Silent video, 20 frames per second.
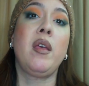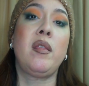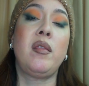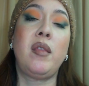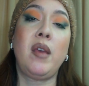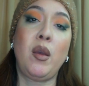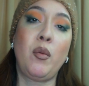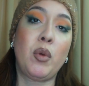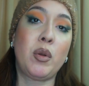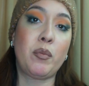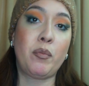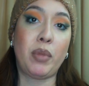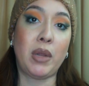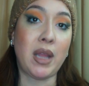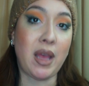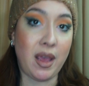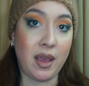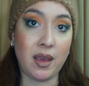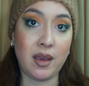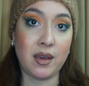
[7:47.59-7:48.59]
they would
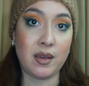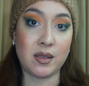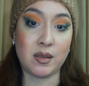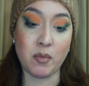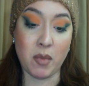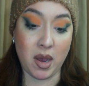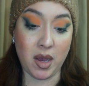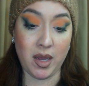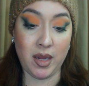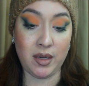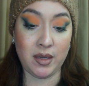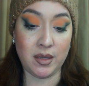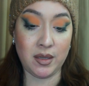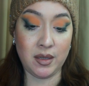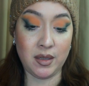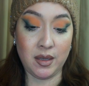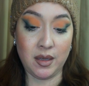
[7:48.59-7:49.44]
blank his mind.